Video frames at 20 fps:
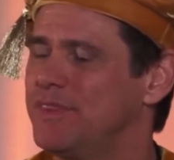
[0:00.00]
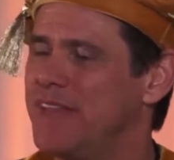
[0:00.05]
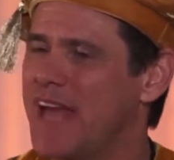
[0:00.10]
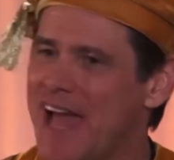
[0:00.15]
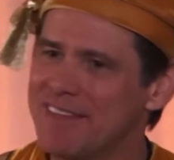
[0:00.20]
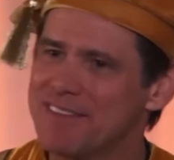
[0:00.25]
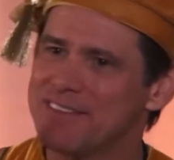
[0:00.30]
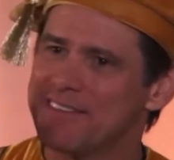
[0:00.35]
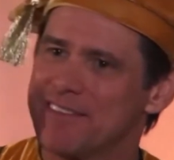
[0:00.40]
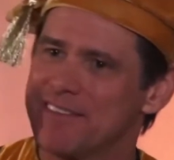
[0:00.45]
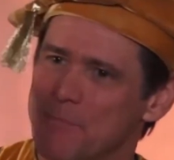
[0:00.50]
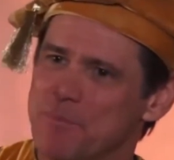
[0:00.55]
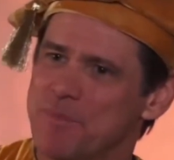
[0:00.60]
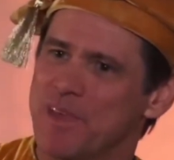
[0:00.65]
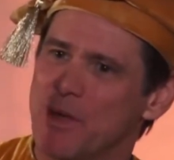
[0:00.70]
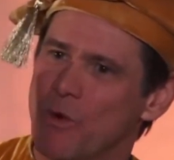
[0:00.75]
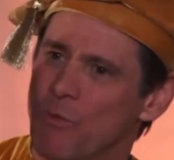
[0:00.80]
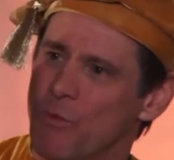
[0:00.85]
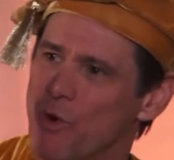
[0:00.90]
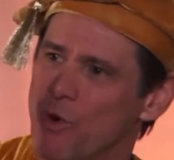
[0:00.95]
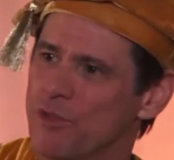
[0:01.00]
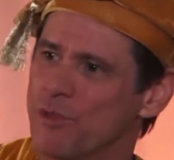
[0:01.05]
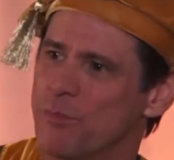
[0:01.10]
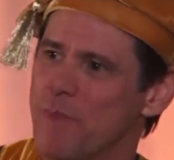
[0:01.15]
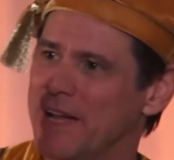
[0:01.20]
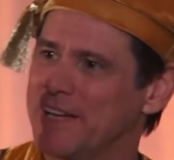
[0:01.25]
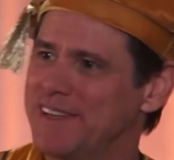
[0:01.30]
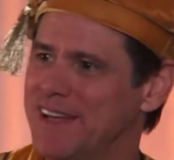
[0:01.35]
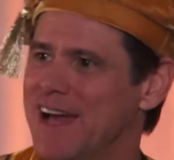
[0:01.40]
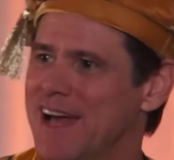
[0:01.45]
That's something worth
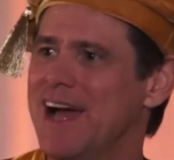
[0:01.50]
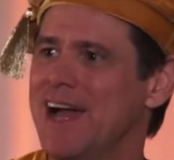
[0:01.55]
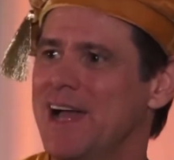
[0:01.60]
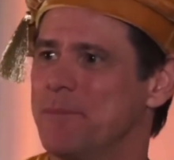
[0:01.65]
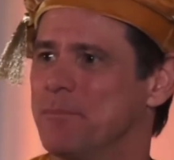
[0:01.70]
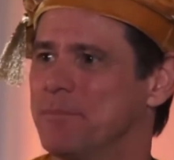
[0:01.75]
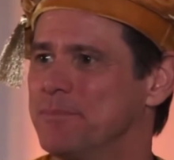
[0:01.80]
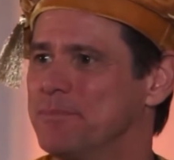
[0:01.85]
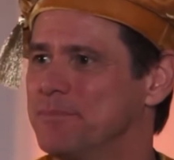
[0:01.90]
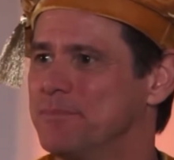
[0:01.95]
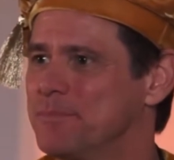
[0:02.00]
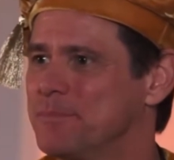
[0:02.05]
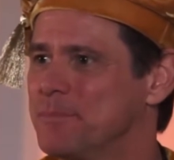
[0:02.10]
my time.